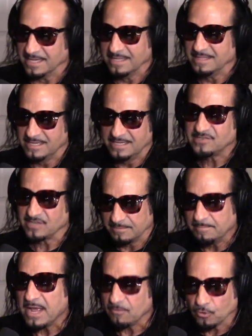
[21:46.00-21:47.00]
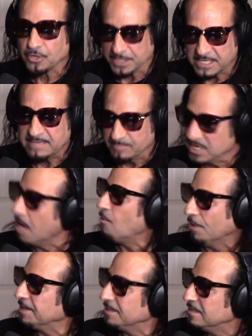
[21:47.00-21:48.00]
he said, man, we're going to keep
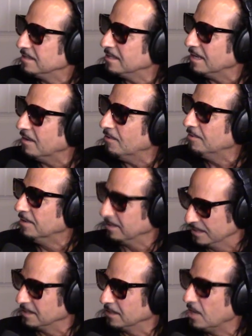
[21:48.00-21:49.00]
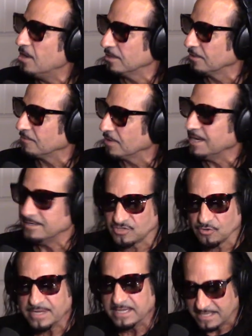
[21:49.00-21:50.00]
going, you know, a little longer, right?
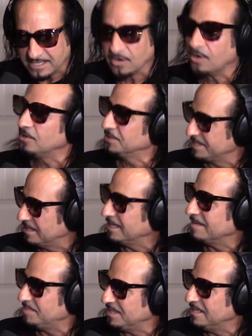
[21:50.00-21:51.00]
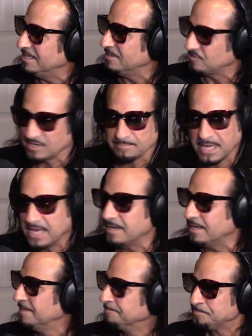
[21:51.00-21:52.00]
So he, he called the L A P D. He said, man,
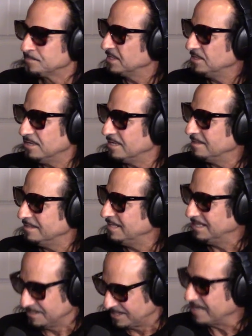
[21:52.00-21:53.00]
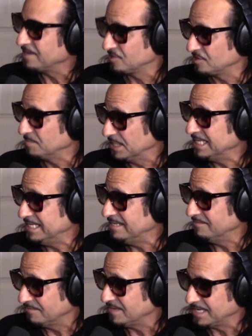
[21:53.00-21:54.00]
I, you know, I, he had taken some
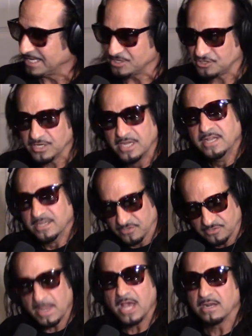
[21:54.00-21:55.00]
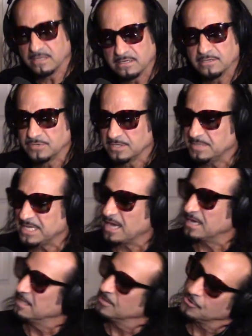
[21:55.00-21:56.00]
leave and vacation. He goes, man, I'm going to be
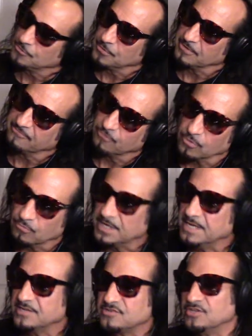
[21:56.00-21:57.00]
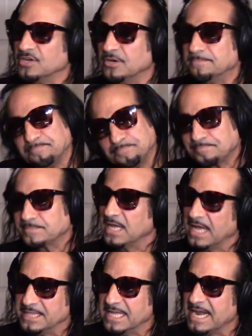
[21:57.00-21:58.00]
out another three or four weeks, you know.
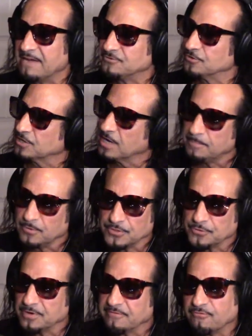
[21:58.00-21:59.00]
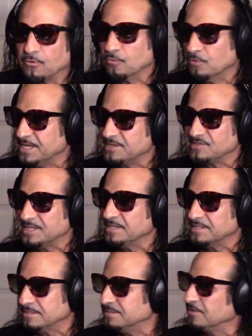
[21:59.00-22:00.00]
And then after a couple, three or four weeks
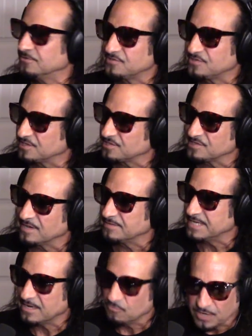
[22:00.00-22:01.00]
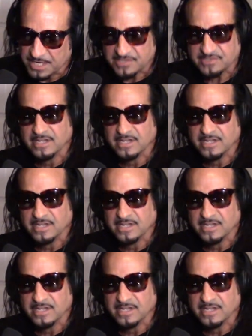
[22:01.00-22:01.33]
in, another six, seven, eight weeks,